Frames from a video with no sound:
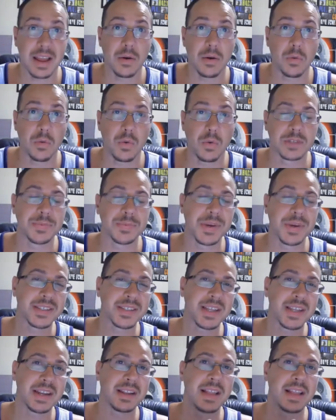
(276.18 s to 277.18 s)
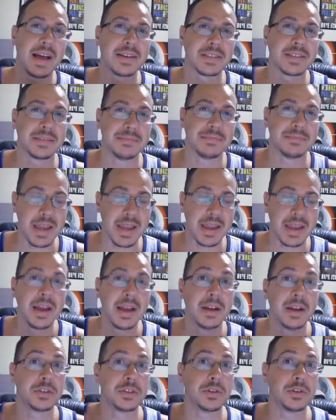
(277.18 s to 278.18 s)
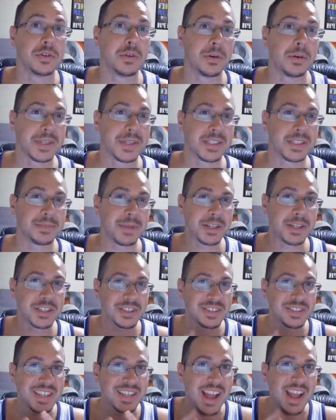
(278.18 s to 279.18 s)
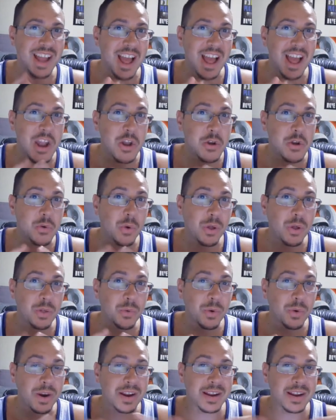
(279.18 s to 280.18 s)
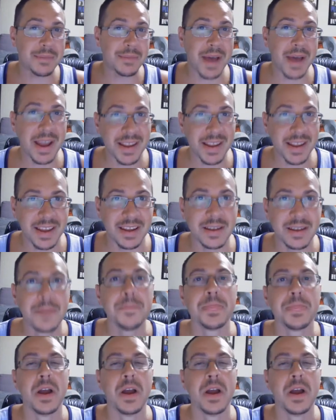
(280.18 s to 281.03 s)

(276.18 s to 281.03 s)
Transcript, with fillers: how it works because that allows me to do all my specialty and do all the work in the back end.